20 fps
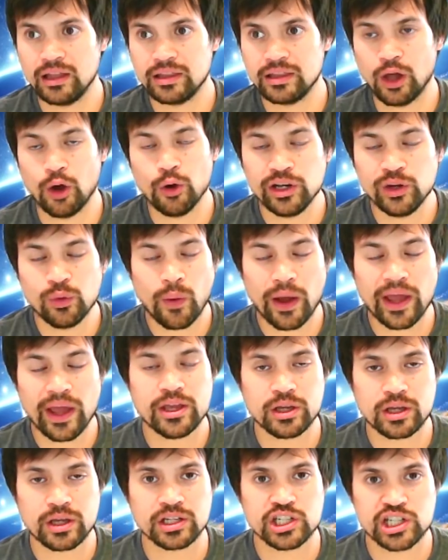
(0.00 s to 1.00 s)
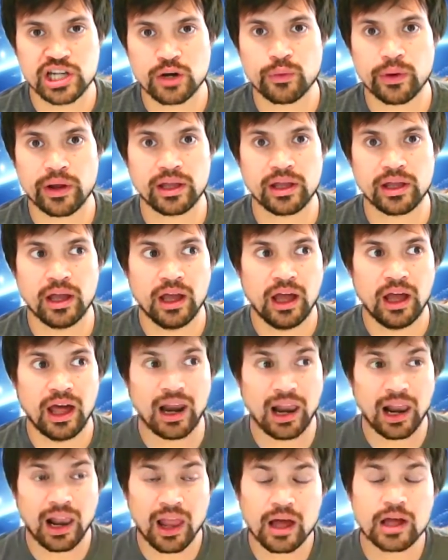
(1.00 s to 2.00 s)
the only way you can generate
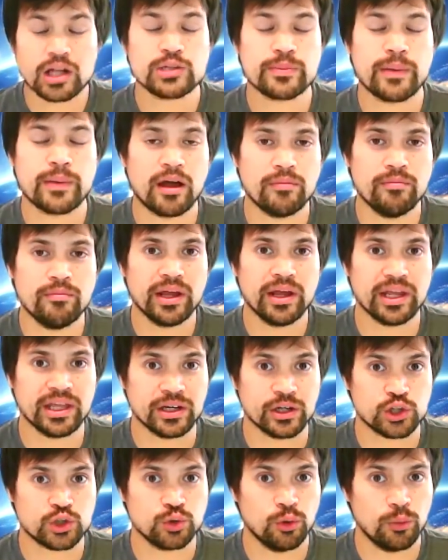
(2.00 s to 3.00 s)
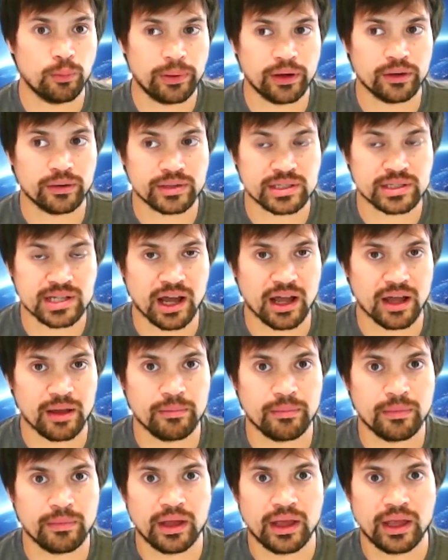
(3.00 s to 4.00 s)
a large amount of money in a short period of
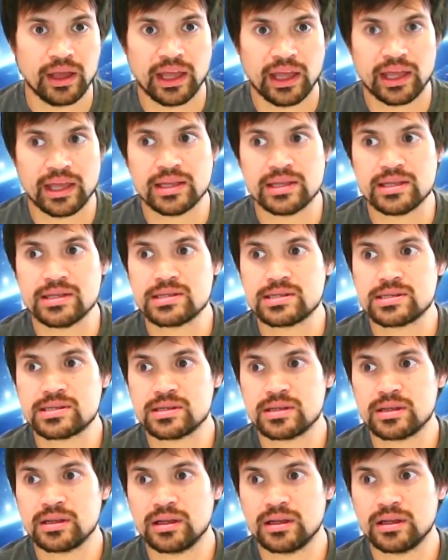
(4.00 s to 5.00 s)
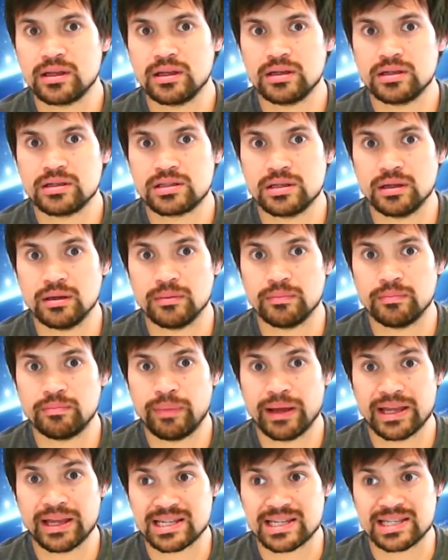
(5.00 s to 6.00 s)
time is to
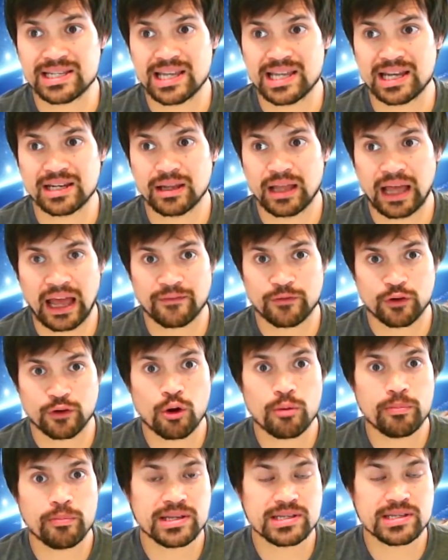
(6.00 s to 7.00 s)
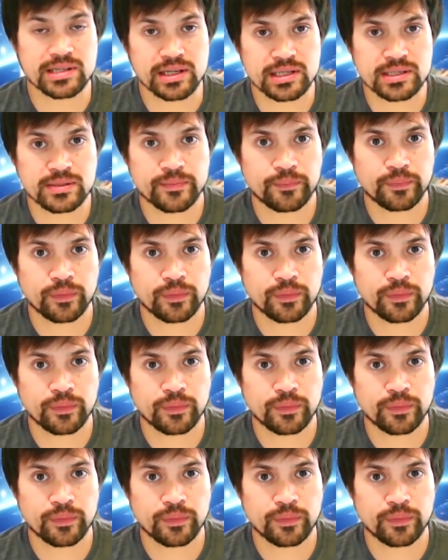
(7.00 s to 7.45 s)
basically set, have your own business.